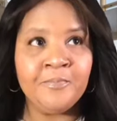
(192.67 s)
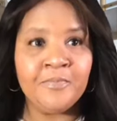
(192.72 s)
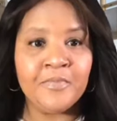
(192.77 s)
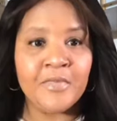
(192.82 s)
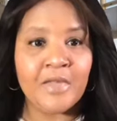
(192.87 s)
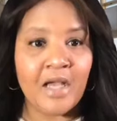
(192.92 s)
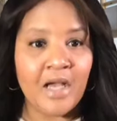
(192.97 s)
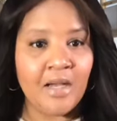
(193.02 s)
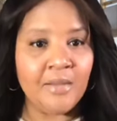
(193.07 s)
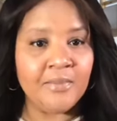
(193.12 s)

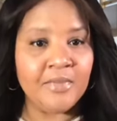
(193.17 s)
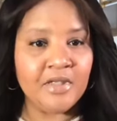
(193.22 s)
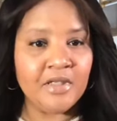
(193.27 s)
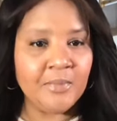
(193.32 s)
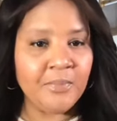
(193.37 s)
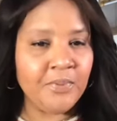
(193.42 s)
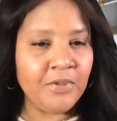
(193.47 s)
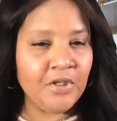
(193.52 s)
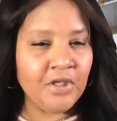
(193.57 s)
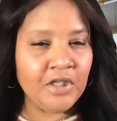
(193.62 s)
I'm going
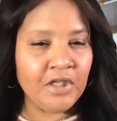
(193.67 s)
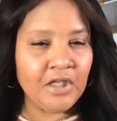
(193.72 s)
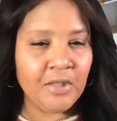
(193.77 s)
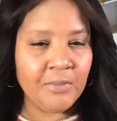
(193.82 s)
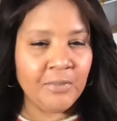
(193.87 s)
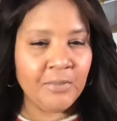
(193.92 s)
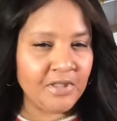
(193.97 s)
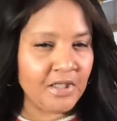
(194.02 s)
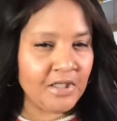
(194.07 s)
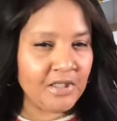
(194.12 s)
to put a
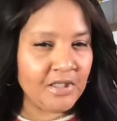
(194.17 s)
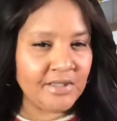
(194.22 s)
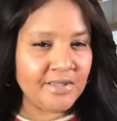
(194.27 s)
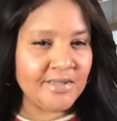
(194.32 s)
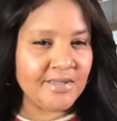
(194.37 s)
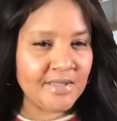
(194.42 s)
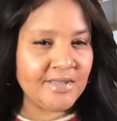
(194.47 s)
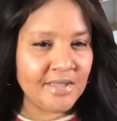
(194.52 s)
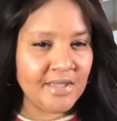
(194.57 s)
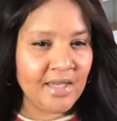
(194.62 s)

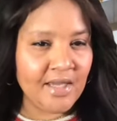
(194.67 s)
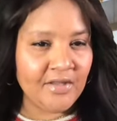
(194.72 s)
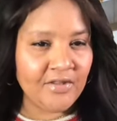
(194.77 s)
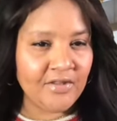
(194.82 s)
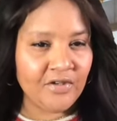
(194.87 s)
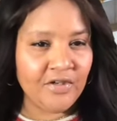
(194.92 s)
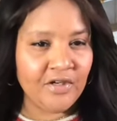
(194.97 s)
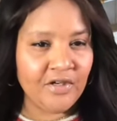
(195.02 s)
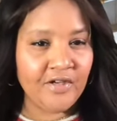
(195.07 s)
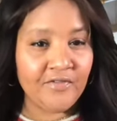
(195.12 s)
playlist
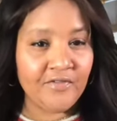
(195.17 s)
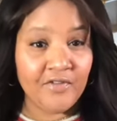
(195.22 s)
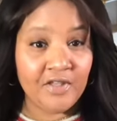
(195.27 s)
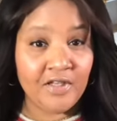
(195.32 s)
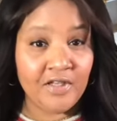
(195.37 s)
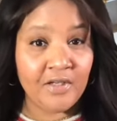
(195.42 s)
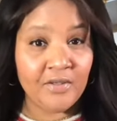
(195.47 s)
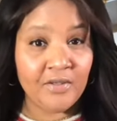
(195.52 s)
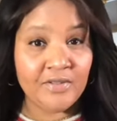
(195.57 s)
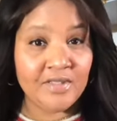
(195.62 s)
together of
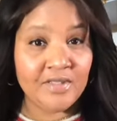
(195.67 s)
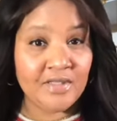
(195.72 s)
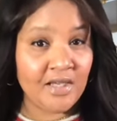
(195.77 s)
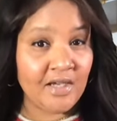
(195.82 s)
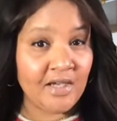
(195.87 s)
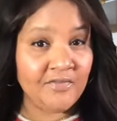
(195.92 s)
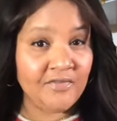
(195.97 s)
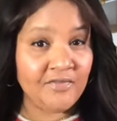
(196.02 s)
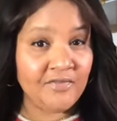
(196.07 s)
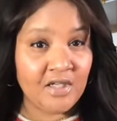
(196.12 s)
videos that
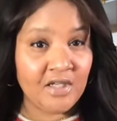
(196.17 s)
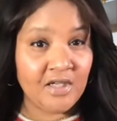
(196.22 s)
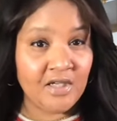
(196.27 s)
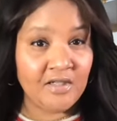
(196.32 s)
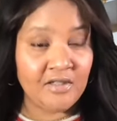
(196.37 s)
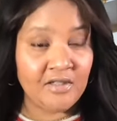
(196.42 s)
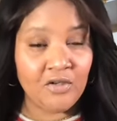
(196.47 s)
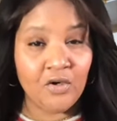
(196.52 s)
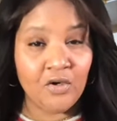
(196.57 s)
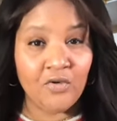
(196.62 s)
I've
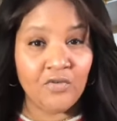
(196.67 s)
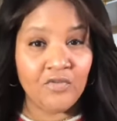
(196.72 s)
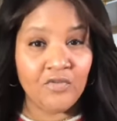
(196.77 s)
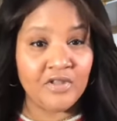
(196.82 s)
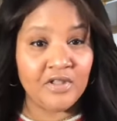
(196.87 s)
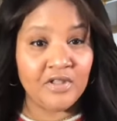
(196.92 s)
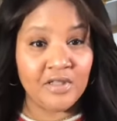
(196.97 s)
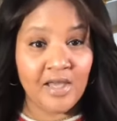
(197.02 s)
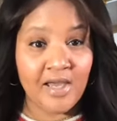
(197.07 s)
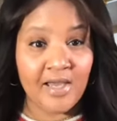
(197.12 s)
done
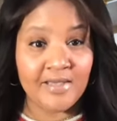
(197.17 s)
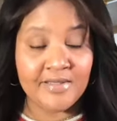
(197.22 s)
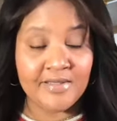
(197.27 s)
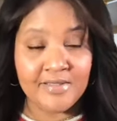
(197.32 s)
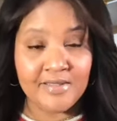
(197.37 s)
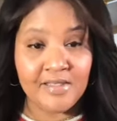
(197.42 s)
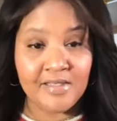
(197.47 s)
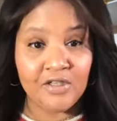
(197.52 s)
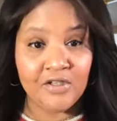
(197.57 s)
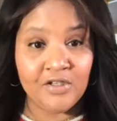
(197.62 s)
over the
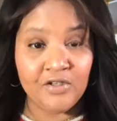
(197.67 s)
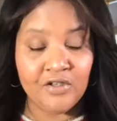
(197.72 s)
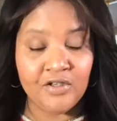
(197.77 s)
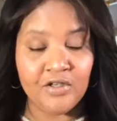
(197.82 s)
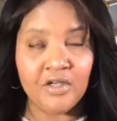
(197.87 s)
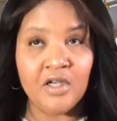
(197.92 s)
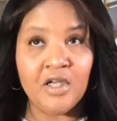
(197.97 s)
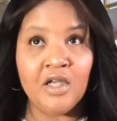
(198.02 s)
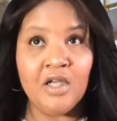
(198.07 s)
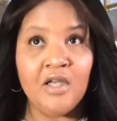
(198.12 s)
last
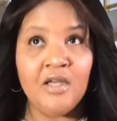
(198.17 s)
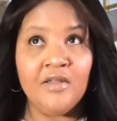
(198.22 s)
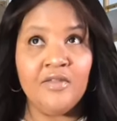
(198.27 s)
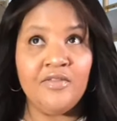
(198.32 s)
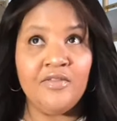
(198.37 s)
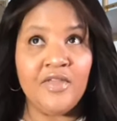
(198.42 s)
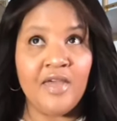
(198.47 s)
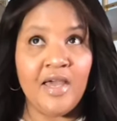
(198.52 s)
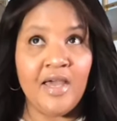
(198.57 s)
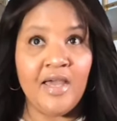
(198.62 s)
year
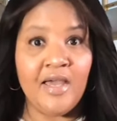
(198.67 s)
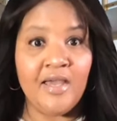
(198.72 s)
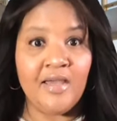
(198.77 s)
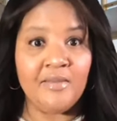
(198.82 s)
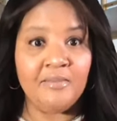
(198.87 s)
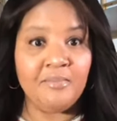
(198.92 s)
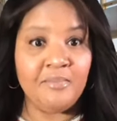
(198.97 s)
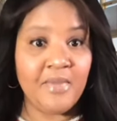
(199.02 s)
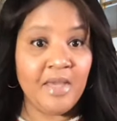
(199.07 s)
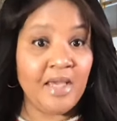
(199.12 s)

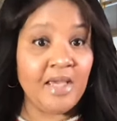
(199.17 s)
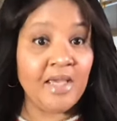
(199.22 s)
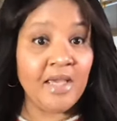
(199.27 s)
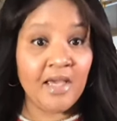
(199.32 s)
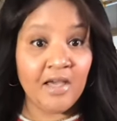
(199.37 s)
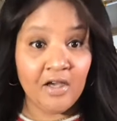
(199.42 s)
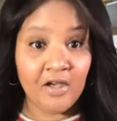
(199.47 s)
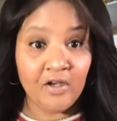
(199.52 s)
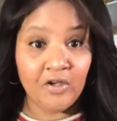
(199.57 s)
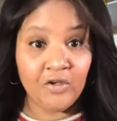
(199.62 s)
that may
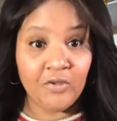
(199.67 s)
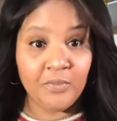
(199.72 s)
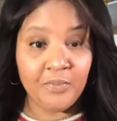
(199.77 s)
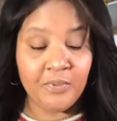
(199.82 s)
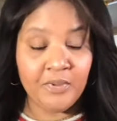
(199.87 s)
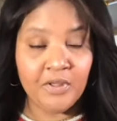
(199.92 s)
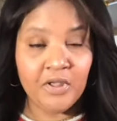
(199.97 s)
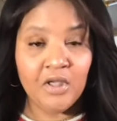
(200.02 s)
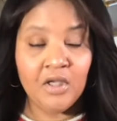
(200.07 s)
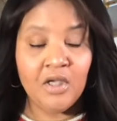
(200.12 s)
help
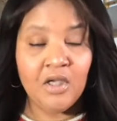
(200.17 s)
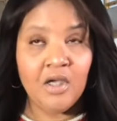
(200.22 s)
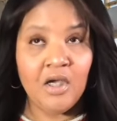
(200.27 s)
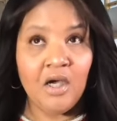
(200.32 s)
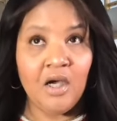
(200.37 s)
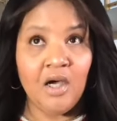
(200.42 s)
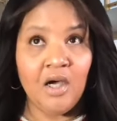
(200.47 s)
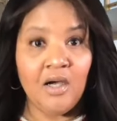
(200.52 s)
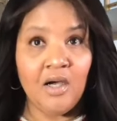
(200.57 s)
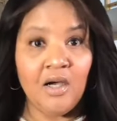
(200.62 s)

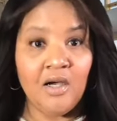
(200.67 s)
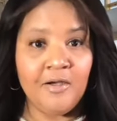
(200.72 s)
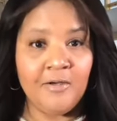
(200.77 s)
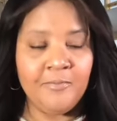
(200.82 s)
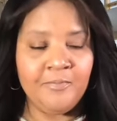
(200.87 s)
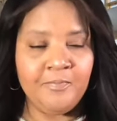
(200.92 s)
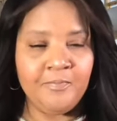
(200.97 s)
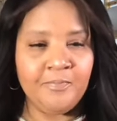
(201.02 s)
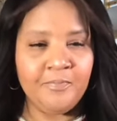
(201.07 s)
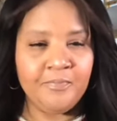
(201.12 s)

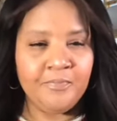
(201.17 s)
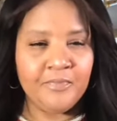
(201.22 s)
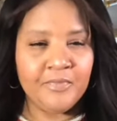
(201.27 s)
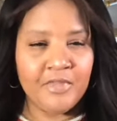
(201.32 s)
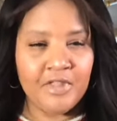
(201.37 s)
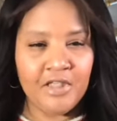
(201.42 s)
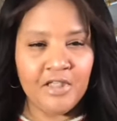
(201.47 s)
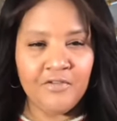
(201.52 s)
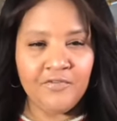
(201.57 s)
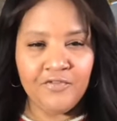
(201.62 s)
um,
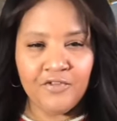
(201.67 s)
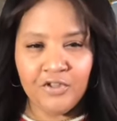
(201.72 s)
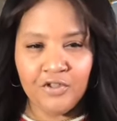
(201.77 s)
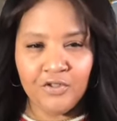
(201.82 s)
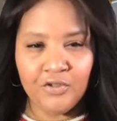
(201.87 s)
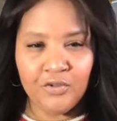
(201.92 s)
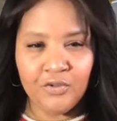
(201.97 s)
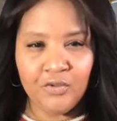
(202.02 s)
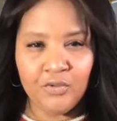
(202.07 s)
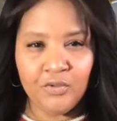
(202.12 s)
give
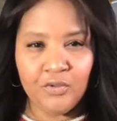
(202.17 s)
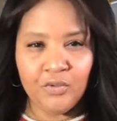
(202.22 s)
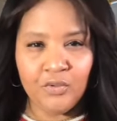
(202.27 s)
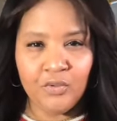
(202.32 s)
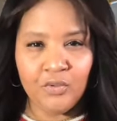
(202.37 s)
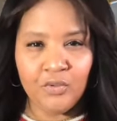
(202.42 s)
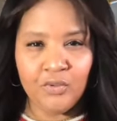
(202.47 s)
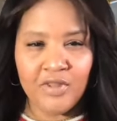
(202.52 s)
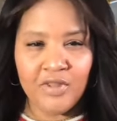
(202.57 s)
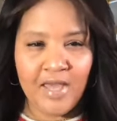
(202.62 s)

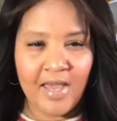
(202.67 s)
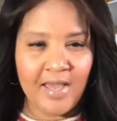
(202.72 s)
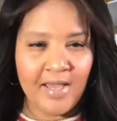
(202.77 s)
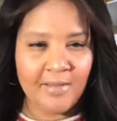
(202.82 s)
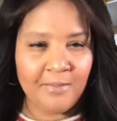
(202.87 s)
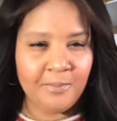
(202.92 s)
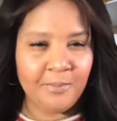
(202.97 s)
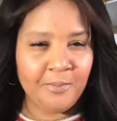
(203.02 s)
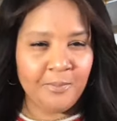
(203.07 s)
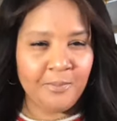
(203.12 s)
you
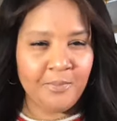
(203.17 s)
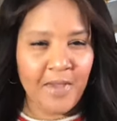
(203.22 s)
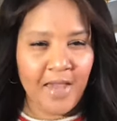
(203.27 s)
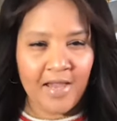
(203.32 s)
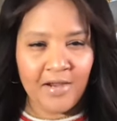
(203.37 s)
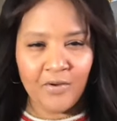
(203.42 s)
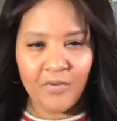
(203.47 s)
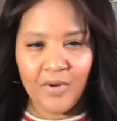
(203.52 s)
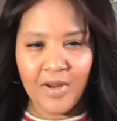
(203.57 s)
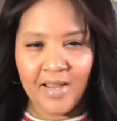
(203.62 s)
that
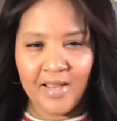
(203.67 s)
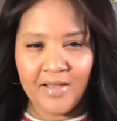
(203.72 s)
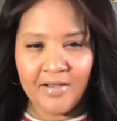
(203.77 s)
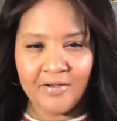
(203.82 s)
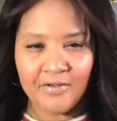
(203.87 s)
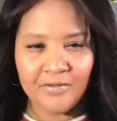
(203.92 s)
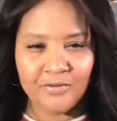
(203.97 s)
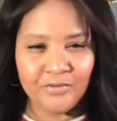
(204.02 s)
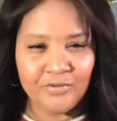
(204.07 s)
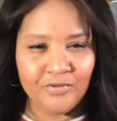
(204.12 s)

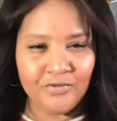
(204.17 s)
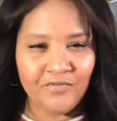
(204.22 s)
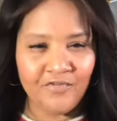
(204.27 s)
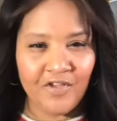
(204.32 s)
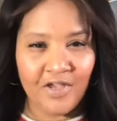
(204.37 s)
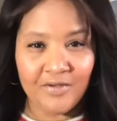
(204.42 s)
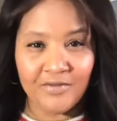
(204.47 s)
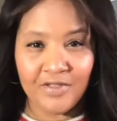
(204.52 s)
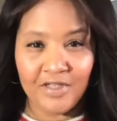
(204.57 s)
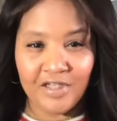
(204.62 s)
background
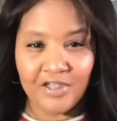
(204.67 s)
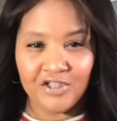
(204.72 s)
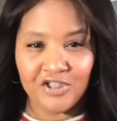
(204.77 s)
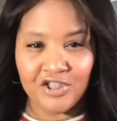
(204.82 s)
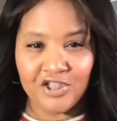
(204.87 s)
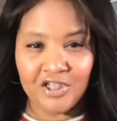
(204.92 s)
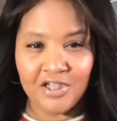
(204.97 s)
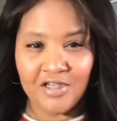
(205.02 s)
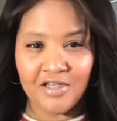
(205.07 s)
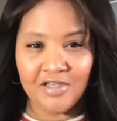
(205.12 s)

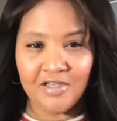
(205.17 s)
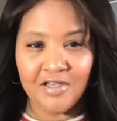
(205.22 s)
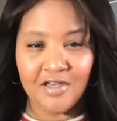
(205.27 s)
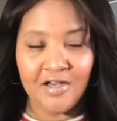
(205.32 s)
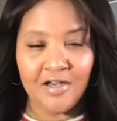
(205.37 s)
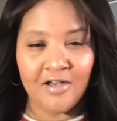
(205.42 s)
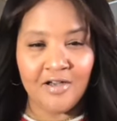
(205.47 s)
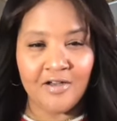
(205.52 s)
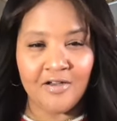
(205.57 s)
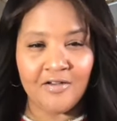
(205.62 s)
foundation
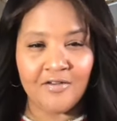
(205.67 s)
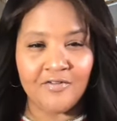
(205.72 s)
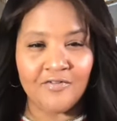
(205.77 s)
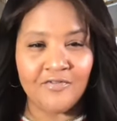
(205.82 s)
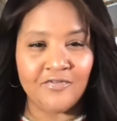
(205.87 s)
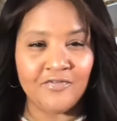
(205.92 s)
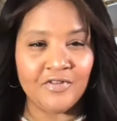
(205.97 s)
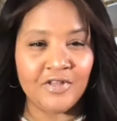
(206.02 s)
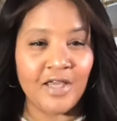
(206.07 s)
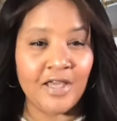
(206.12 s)

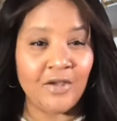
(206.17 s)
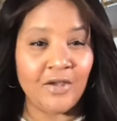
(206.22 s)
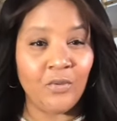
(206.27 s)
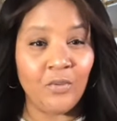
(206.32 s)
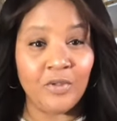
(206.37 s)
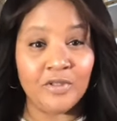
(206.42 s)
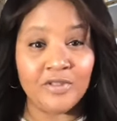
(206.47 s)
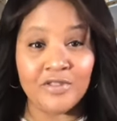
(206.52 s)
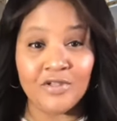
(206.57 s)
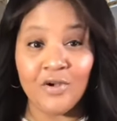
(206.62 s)
of like
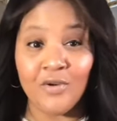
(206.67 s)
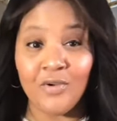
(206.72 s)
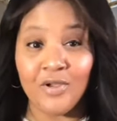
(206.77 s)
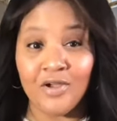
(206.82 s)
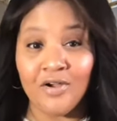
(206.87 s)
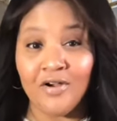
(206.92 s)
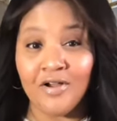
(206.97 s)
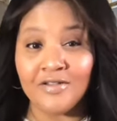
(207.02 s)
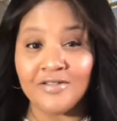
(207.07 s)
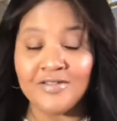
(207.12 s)
what's going
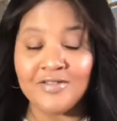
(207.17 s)
on.